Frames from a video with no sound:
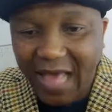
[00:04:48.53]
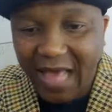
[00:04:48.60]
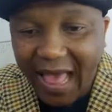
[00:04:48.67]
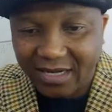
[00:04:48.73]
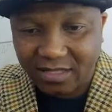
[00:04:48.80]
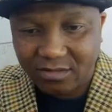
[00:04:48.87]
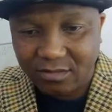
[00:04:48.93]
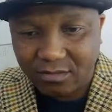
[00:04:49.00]

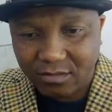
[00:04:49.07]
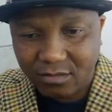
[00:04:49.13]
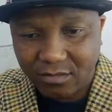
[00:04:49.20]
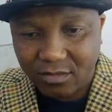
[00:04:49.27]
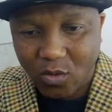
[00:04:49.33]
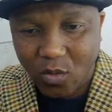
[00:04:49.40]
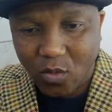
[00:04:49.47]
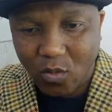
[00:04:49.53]
30.
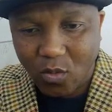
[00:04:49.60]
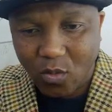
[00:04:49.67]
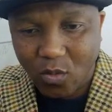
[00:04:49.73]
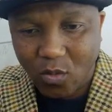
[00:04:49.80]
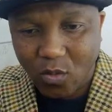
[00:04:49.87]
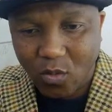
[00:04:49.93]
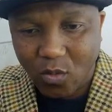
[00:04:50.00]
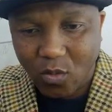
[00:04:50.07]

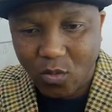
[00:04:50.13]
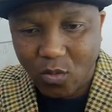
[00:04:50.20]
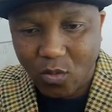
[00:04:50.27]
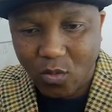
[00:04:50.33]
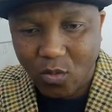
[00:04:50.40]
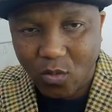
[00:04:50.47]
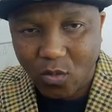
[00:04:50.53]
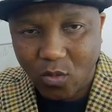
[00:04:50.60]
Woo!
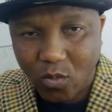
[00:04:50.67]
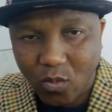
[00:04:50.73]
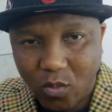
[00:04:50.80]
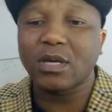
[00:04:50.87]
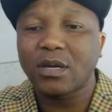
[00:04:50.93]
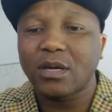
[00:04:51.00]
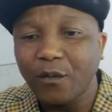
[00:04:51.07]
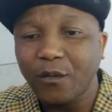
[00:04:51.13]
Okay,
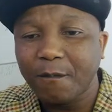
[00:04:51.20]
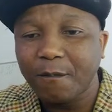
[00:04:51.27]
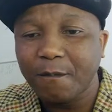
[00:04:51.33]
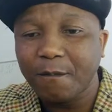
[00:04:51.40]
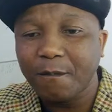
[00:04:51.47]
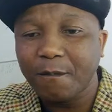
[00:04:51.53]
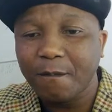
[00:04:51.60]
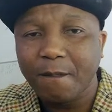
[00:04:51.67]
cool.
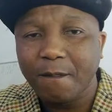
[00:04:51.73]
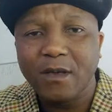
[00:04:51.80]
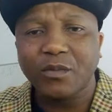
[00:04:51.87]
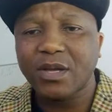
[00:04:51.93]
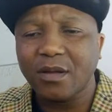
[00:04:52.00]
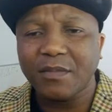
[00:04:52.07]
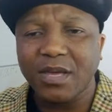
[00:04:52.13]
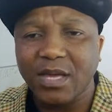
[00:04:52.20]
So we
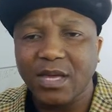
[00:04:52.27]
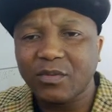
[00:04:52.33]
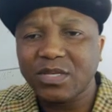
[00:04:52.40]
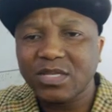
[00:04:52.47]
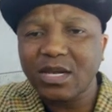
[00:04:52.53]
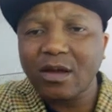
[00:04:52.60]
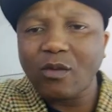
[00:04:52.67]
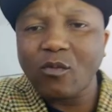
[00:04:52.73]
come here,
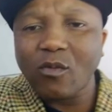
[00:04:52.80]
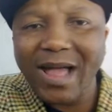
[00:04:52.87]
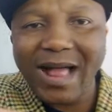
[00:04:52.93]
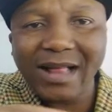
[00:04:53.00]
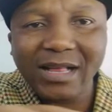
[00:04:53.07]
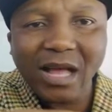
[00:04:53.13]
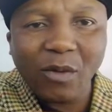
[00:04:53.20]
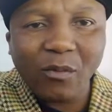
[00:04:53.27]
we say, oh
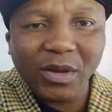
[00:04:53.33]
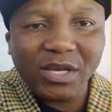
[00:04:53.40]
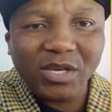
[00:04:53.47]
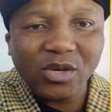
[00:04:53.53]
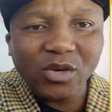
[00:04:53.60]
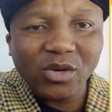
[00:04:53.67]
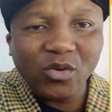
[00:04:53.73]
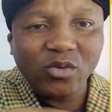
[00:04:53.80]
wow, our
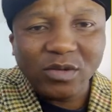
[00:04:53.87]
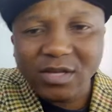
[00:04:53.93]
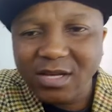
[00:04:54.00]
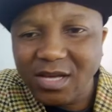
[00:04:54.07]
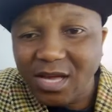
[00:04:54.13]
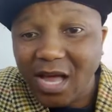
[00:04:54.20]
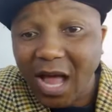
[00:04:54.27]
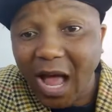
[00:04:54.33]
Q
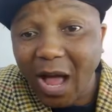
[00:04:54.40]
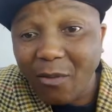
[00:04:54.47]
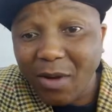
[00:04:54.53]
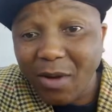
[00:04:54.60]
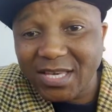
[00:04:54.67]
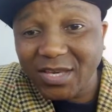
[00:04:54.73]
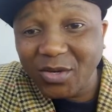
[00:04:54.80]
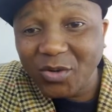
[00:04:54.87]

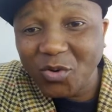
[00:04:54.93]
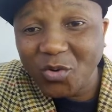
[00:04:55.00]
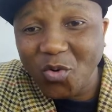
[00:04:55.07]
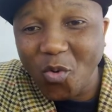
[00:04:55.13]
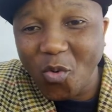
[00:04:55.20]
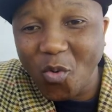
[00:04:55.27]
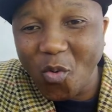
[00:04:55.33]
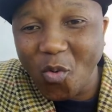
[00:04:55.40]

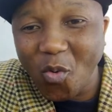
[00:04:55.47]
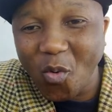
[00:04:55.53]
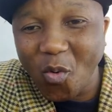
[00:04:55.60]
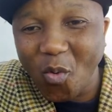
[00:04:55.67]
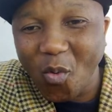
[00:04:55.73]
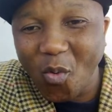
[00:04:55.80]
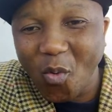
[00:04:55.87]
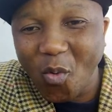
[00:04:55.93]

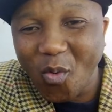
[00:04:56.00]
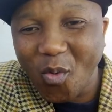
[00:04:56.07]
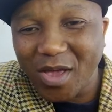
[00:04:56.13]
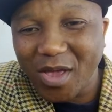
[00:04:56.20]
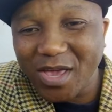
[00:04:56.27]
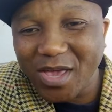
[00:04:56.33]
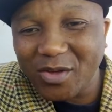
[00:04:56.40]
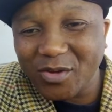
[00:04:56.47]

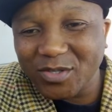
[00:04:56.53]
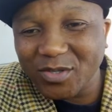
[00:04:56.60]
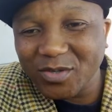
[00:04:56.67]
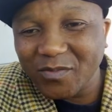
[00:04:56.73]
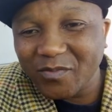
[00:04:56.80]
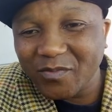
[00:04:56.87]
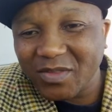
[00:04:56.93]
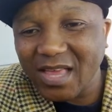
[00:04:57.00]
equal to
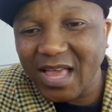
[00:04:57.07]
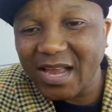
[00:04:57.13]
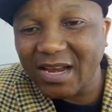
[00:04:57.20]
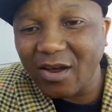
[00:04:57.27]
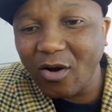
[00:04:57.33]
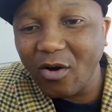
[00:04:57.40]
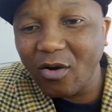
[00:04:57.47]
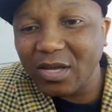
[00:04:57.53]

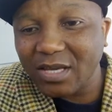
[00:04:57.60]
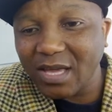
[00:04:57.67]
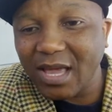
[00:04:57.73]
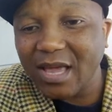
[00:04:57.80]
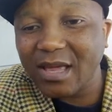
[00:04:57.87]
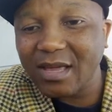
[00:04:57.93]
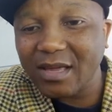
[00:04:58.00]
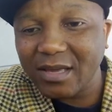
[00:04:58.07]
30.
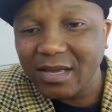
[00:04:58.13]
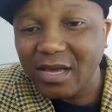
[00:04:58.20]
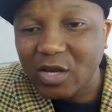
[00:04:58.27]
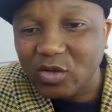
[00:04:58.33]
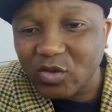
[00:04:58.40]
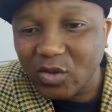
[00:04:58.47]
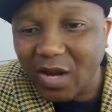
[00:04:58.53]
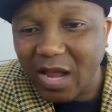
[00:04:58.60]
Okay.
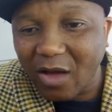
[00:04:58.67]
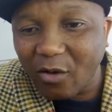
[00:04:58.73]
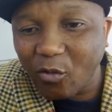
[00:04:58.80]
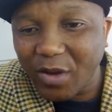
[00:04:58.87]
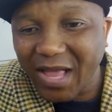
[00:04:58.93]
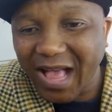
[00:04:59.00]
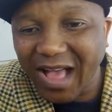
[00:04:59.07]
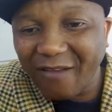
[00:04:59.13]
So now
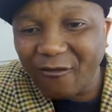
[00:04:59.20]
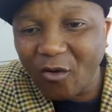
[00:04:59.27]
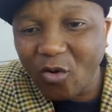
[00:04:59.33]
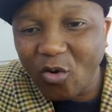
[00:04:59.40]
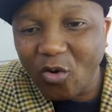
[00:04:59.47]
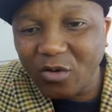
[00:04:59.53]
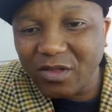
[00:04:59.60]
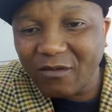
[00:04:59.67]
we have
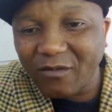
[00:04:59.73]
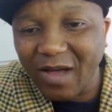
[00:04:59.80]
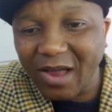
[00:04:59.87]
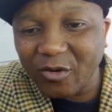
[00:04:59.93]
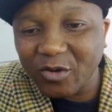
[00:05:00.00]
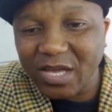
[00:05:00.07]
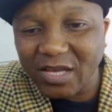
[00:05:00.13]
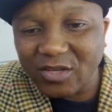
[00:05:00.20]
all the
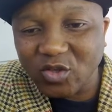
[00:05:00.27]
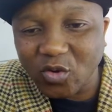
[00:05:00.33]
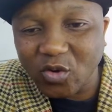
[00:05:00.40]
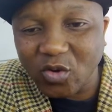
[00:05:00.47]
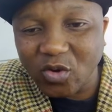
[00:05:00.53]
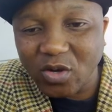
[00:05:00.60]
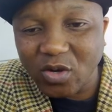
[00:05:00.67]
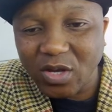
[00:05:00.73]
value here.
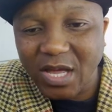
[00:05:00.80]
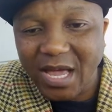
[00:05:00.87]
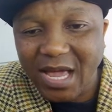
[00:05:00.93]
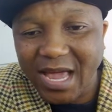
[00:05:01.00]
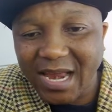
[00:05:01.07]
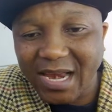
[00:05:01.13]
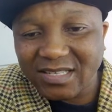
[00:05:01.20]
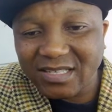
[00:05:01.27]
So
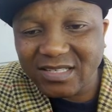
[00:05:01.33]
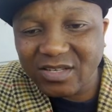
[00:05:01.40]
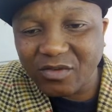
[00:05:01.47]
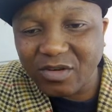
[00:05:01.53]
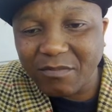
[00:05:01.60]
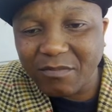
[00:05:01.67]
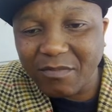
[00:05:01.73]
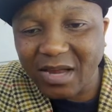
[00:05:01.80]
elasticity
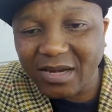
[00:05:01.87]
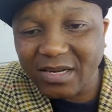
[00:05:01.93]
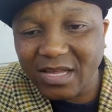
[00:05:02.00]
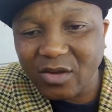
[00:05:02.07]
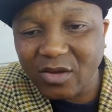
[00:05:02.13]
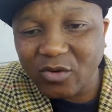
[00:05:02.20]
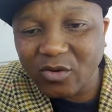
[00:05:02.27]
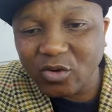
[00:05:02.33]
of demand
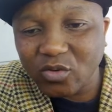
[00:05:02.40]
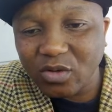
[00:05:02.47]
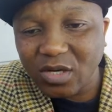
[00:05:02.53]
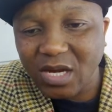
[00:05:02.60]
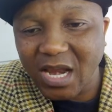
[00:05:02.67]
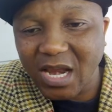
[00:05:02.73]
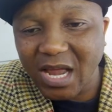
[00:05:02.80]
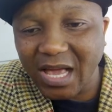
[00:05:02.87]
equal to
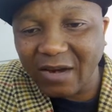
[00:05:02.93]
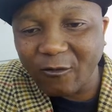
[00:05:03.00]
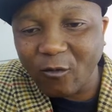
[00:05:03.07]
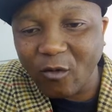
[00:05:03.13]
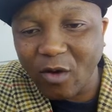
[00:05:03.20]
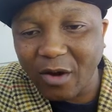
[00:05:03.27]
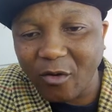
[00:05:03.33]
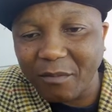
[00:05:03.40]

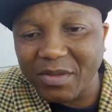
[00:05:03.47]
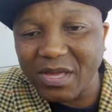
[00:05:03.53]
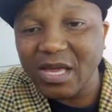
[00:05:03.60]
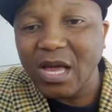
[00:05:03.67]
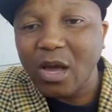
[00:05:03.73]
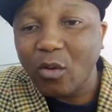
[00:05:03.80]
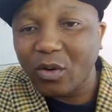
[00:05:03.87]
-1 over B.